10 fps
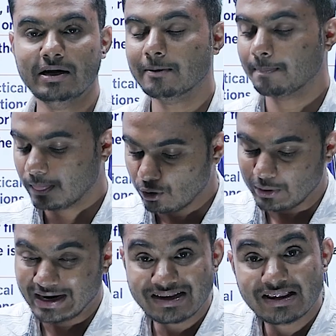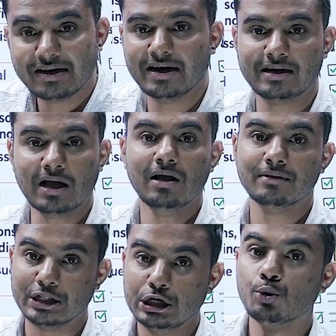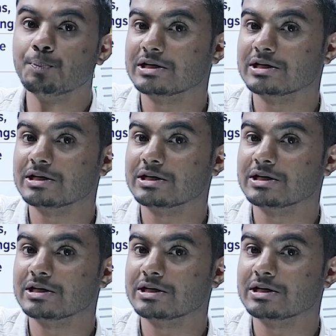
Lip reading: it, you get the data, then you